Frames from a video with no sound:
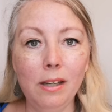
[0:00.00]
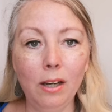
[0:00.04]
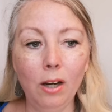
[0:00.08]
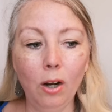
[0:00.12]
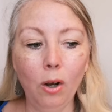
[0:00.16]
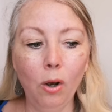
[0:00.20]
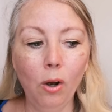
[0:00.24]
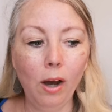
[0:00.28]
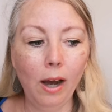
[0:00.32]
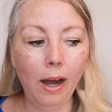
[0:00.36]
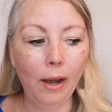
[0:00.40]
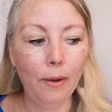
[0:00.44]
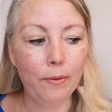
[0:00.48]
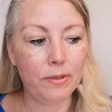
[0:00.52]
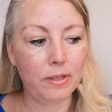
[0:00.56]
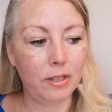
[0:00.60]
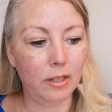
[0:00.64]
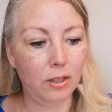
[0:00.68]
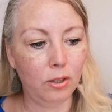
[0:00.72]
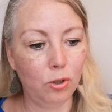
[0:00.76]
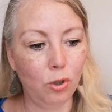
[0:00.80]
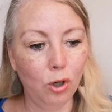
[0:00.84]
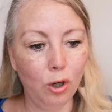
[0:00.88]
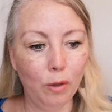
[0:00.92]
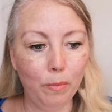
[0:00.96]
you know i was
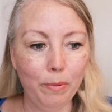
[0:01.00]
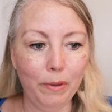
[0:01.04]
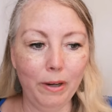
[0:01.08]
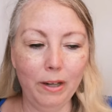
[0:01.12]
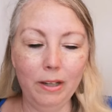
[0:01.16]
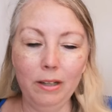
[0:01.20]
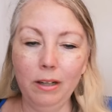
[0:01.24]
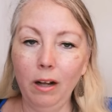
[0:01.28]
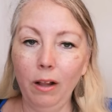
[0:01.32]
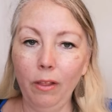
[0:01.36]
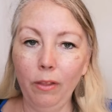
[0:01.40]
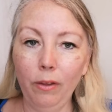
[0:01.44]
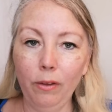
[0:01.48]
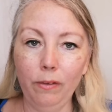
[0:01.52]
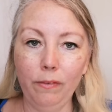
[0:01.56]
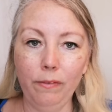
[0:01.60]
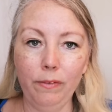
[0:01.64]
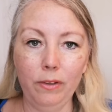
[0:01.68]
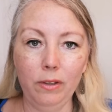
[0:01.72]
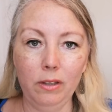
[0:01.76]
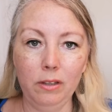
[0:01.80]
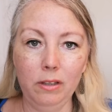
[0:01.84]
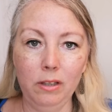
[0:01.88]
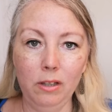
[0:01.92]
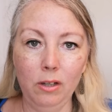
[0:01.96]
in corporate and all of
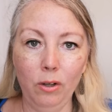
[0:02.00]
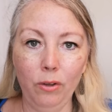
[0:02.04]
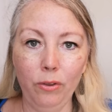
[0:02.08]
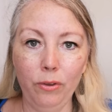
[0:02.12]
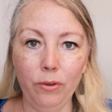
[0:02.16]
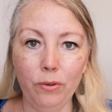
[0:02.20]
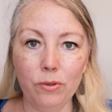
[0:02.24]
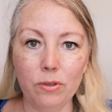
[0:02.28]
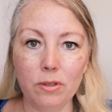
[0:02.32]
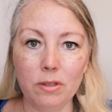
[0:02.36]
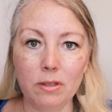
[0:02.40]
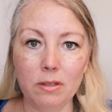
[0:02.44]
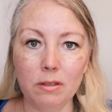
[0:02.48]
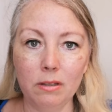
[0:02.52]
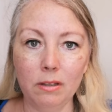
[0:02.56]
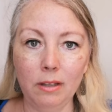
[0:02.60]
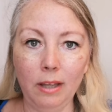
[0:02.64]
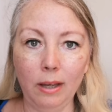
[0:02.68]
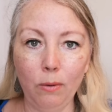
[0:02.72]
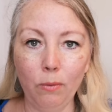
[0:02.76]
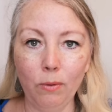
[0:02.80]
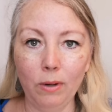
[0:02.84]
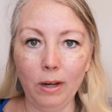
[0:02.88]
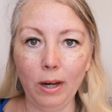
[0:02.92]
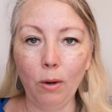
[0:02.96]
you know those
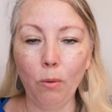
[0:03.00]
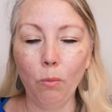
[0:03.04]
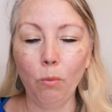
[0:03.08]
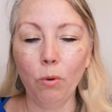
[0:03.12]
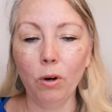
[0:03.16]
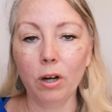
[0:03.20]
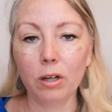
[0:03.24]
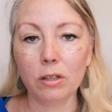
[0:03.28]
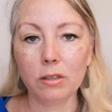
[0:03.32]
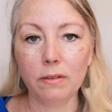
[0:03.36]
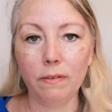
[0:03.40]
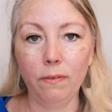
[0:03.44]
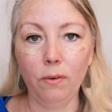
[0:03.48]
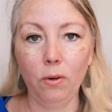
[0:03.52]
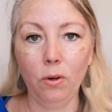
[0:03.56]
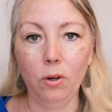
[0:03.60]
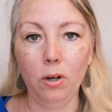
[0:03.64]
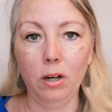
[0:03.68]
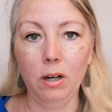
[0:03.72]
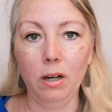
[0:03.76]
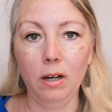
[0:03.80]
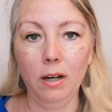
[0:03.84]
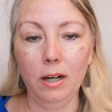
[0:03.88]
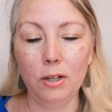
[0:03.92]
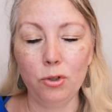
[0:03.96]
like when i worked
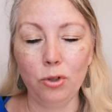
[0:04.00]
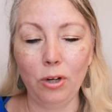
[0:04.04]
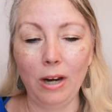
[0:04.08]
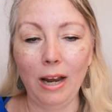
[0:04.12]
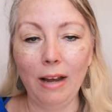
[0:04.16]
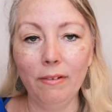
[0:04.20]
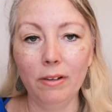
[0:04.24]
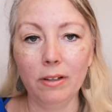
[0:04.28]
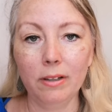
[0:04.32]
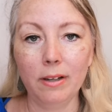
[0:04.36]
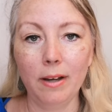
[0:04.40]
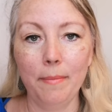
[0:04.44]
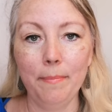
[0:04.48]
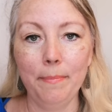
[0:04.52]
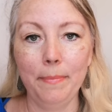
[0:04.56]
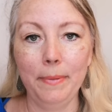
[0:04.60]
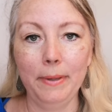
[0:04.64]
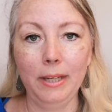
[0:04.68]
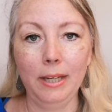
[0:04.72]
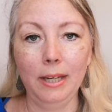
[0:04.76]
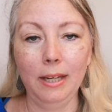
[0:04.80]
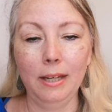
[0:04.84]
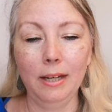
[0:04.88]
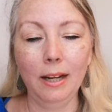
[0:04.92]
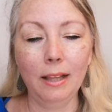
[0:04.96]
for a travel
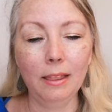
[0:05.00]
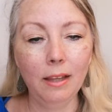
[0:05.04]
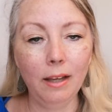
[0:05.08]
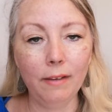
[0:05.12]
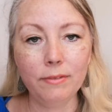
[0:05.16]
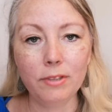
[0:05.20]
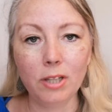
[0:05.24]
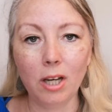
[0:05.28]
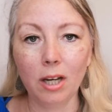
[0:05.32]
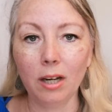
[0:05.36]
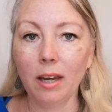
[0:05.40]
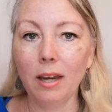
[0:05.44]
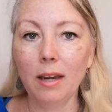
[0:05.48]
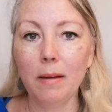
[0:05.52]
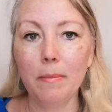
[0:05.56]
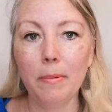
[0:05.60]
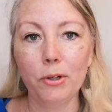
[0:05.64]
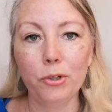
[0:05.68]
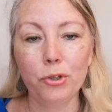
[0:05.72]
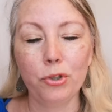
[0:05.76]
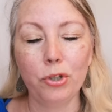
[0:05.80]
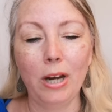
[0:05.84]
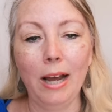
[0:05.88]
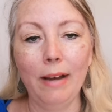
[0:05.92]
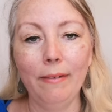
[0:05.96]
company, and I love talking
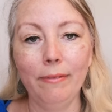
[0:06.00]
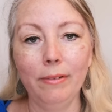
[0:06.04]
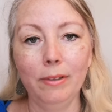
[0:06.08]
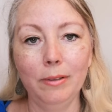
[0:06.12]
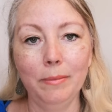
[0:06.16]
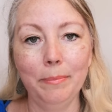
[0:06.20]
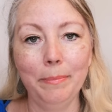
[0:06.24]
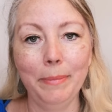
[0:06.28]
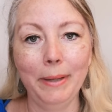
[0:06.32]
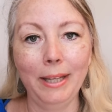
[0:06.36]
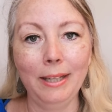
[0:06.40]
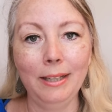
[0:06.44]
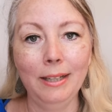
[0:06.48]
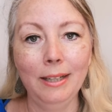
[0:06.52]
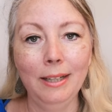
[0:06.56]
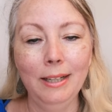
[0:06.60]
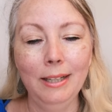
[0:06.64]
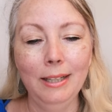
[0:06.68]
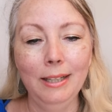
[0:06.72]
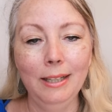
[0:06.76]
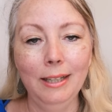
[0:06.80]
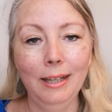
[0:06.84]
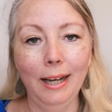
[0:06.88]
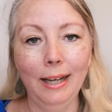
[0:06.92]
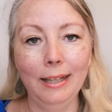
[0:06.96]
about travel, but
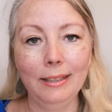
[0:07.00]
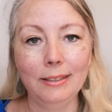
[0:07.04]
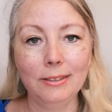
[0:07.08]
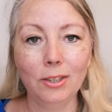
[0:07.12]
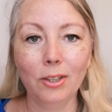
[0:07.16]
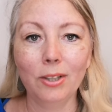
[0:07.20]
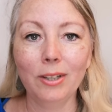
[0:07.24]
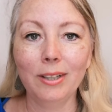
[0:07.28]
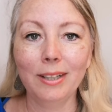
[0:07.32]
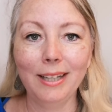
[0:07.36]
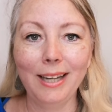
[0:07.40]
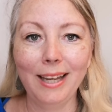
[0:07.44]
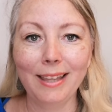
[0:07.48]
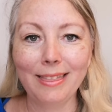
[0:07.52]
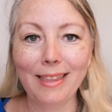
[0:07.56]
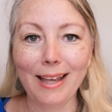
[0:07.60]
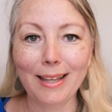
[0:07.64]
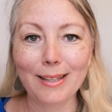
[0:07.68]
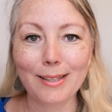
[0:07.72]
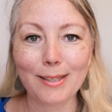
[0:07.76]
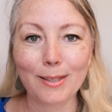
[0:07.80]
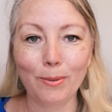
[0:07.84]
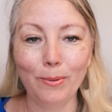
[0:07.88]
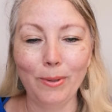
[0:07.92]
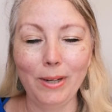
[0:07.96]
I started to get
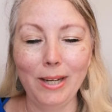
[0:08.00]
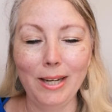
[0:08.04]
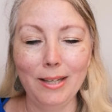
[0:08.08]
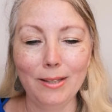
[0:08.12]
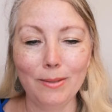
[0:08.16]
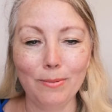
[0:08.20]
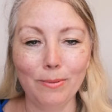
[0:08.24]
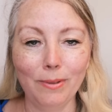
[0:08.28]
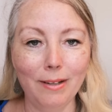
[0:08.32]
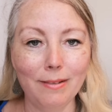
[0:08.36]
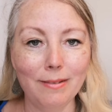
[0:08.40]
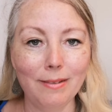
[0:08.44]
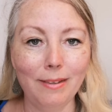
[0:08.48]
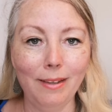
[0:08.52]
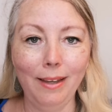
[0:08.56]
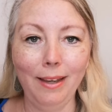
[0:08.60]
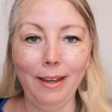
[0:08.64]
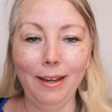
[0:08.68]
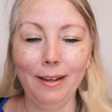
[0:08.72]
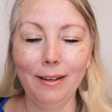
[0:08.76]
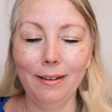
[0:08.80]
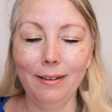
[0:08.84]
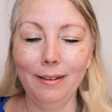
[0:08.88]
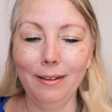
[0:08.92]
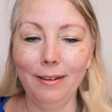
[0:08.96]
that squeeze where I was
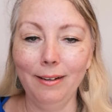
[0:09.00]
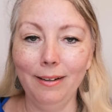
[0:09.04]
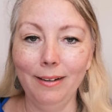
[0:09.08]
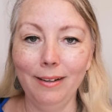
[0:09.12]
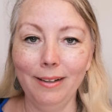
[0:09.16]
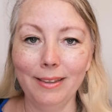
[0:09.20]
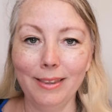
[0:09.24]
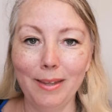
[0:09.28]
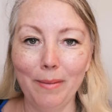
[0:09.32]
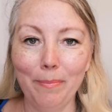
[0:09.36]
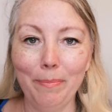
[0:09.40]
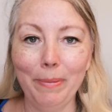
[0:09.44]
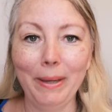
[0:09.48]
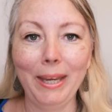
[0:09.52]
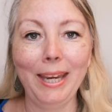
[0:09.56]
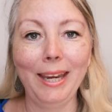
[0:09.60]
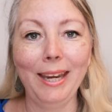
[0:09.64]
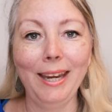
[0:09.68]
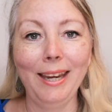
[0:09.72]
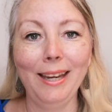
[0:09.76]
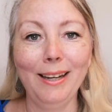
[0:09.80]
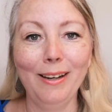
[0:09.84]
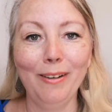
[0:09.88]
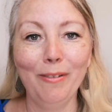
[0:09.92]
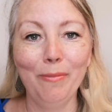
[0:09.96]
like, oh, the
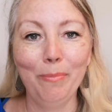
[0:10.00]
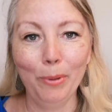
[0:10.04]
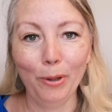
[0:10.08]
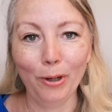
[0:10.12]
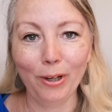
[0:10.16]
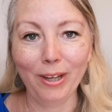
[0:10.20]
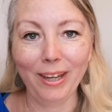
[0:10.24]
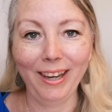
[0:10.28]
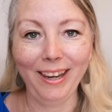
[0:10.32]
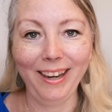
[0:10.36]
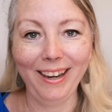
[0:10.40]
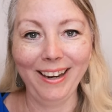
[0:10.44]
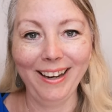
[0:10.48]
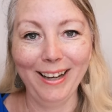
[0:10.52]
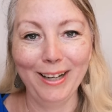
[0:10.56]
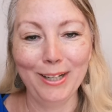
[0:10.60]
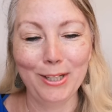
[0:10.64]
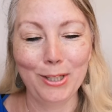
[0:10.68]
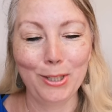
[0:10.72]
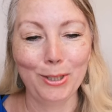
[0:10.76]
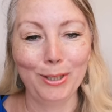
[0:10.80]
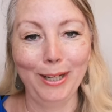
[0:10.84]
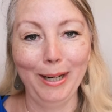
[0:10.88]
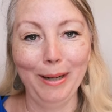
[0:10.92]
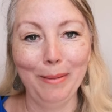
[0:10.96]
pain of booking a
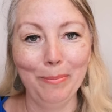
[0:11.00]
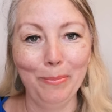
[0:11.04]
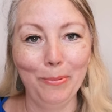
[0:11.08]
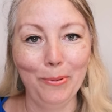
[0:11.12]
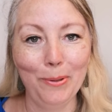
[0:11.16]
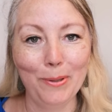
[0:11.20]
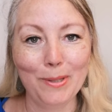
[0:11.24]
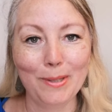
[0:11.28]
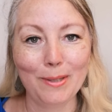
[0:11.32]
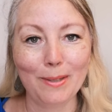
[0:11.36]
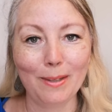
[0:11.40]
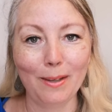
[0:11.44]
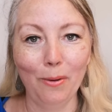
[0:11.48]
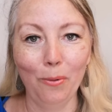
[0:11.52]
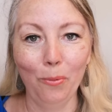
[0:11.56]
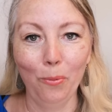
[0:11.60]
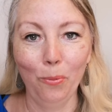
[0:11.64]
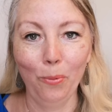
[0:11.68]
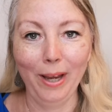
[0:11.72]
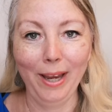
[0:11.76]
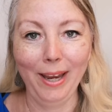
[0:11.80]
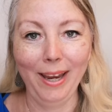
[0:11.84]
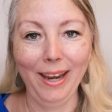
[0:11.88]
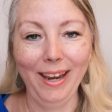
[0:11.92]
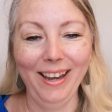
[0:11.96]
trip was
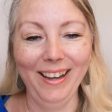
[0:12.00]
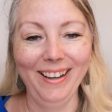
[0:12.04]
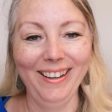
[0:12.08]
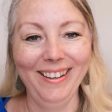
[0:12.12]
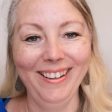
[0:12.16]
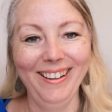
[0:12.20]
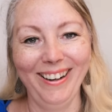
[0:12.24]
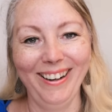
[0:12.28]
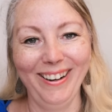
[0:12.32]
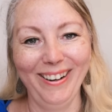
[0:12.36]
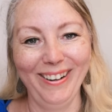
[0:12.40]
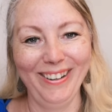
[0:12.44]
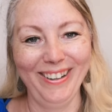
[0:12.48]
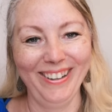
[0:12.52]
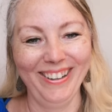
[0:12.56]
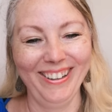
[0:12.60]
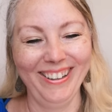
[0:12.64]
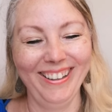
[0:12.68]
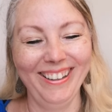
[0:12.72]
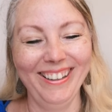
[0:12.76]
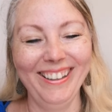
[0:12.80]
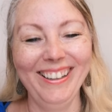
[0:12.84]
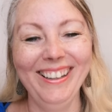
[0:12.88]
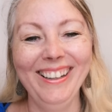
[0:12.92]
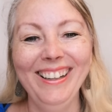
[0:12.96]
way
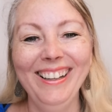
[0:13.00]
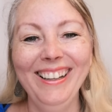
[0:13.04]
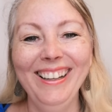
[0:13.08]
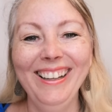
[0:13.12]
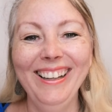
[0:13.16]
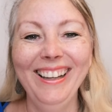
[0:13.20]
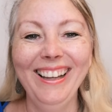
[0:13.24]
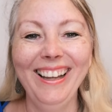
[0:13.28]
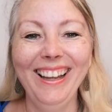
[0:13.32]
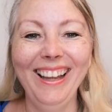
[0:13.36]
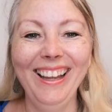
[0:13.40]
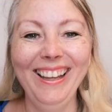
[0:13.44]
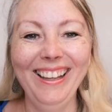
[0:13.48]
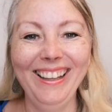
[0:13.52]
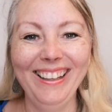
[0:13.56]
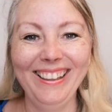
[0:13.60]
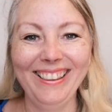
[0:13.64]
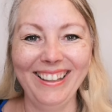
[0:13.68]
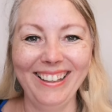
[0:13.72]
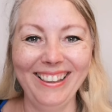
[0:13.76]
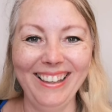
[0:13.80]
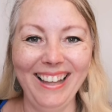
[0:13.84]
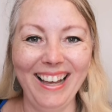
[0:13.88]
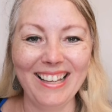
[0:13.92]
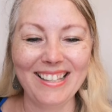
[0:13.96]
harder in
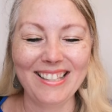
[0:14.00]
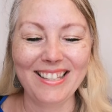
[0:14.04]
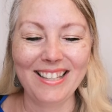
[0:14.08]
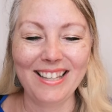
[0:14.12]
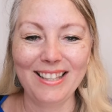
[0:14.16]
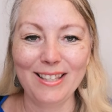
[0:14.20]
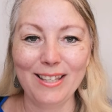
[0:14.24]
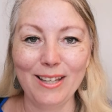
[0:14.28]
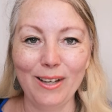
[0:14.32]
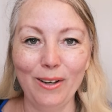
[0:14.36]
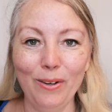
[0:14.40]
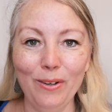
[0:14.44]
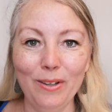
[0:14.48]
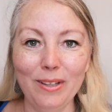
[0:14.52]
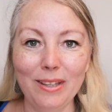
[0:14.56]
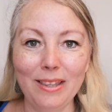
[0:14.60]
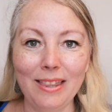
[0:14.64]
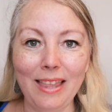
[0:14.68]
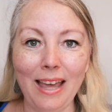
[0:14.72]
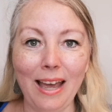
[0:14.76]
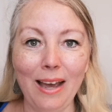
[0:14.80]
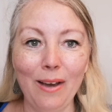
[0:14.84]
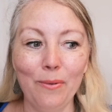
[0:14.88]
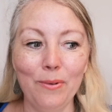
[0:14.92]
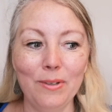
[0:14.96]
the last. And so
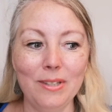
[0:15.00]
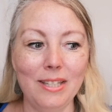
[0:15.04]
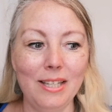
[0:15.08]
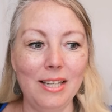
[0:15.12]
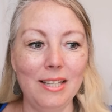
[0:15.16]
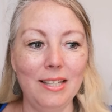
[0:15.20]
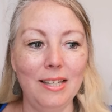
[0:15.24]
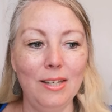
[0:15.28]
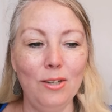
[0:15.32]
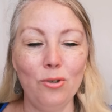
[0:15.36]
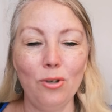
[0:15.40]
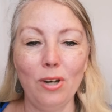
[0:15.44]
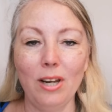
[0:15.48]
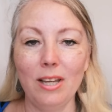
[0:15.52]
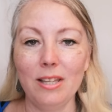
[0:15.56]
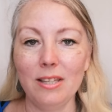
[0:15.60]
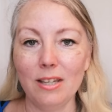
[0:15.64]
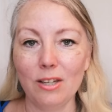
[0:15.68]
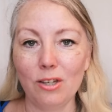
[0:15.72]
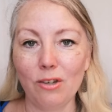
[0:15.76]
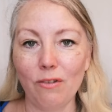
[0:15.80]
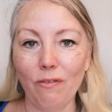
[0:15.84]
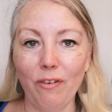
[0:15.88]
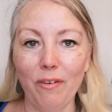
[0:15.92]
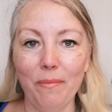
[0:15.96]
that was easy
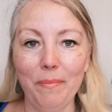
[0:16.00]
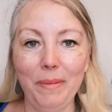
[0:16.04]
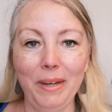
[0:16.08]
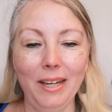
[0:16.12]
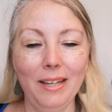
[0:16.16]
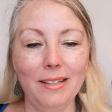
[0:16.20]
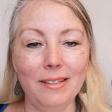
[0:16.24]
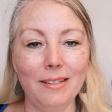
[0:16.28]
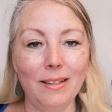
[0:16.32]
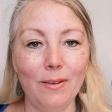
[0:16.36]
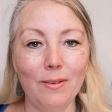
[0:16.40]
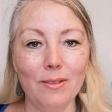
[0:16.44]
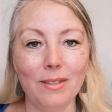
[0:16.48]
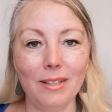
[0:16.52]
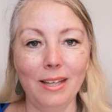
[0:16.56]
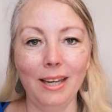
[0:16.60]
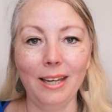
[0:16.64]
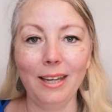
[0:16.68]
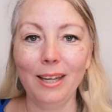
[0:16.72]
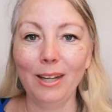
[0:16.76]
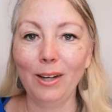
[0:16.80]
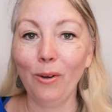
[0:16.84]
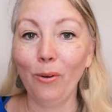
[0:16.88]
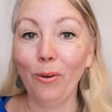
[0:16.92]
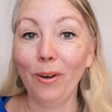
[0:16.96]
transition for me because I was
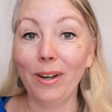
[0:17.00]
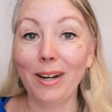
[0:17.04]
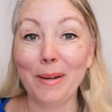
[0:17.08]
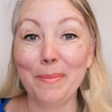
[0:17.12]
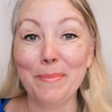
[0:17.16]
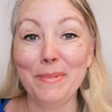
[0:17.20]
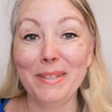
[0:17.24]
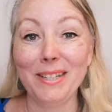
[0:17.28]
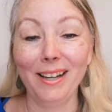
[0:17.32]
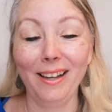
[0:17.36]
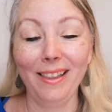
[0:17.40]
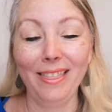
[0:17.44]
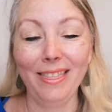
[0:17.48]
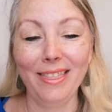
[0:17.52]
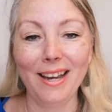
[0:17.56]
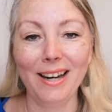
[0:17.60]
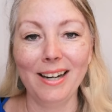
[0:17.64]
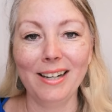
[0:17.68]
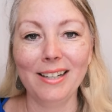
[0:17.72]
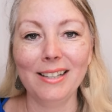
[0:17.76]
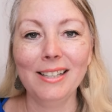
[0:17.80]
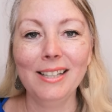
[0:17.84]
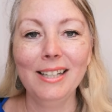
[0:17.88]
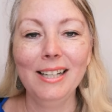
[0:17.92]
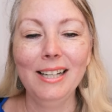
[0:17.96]
like, you know what, I'm done
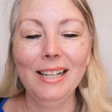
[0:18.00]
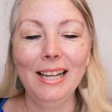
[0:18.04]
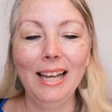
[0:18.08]
there.